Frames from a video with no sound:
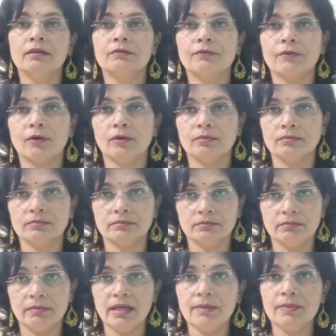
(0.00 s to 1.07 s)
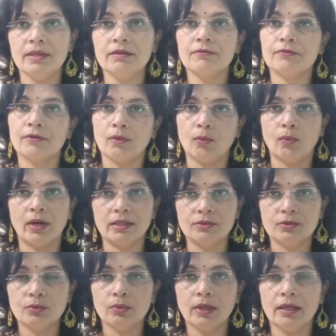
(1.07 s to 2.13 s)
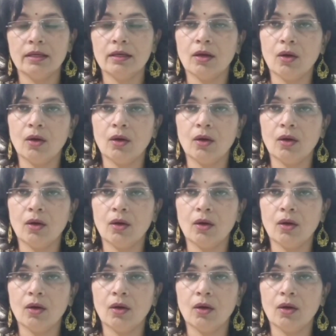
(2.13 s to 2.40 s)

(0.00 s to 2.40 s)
from maybe from one to one